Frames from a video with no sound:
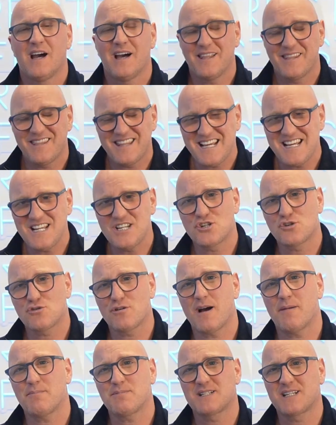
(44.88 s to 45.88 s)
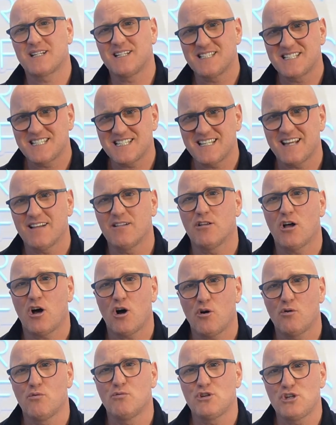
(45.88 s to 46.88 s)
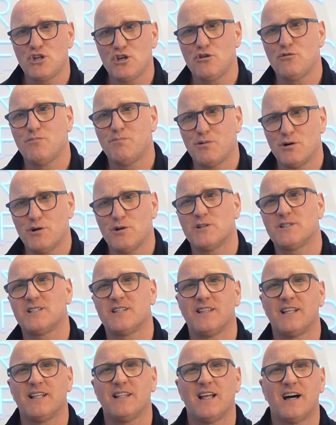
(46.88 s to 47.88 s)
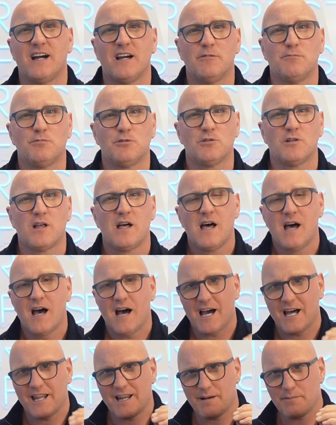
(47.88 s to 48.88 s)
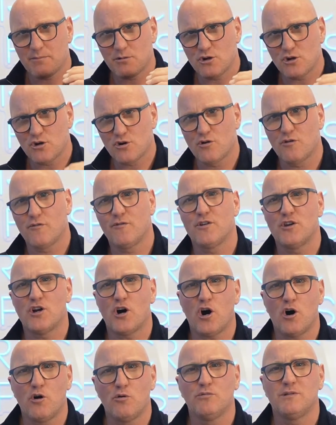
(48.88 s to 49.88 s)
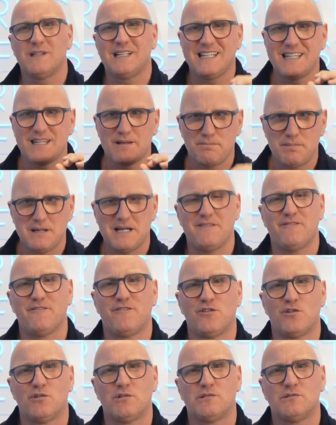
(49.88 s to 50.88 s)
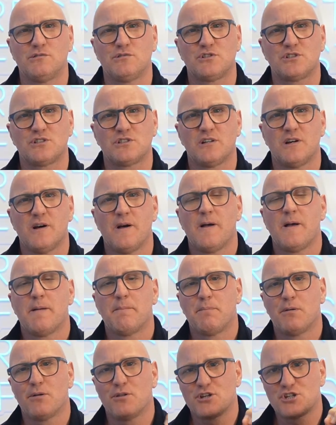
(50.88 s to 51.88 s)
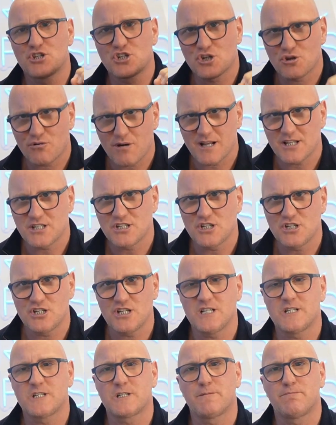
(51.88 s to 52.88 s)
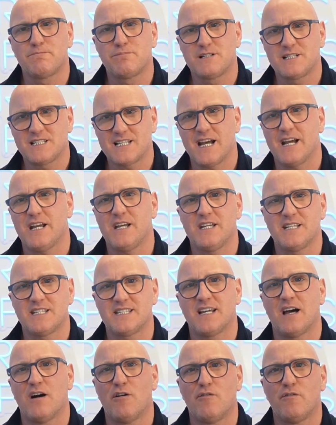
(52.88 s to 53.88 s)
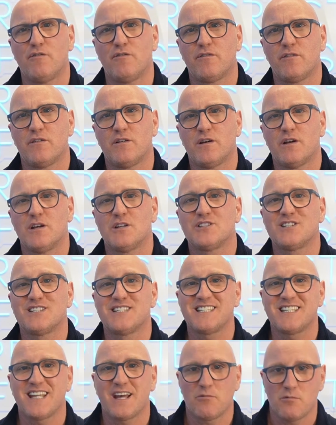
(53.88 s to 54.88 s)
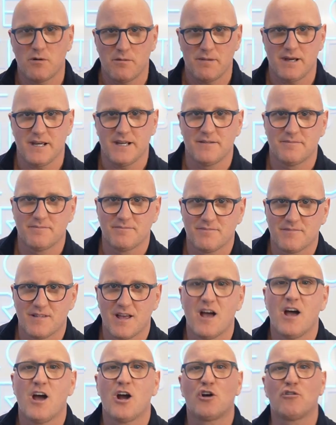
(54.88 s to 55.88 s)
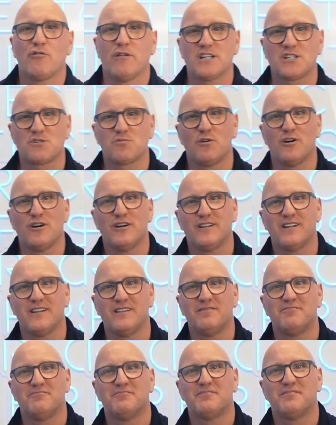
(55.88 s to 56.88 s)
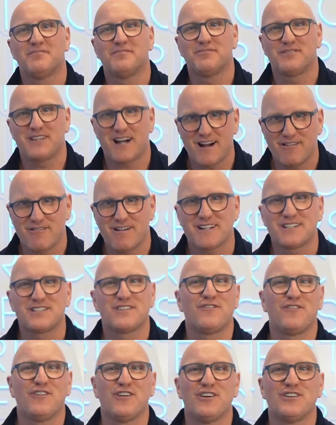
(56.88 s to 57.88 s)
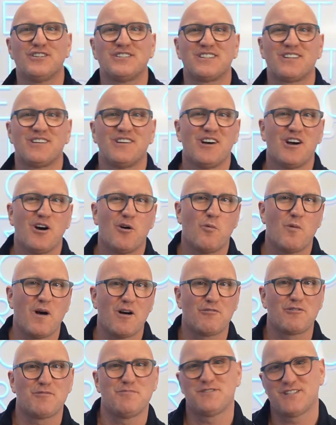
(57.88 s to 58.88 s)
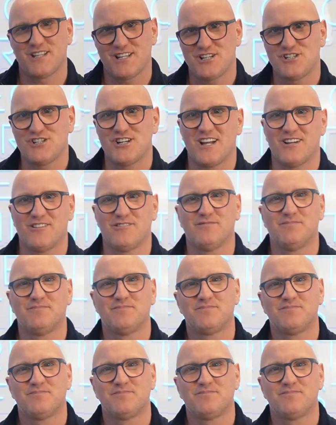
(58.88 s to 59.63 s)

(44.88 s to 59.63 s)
These traps can still hold you personally liable, and I'm going to cover not only the pitfalls, but the strategies to protect yourself. So stick with me. Chris Worden, Director First, welcome to the channel.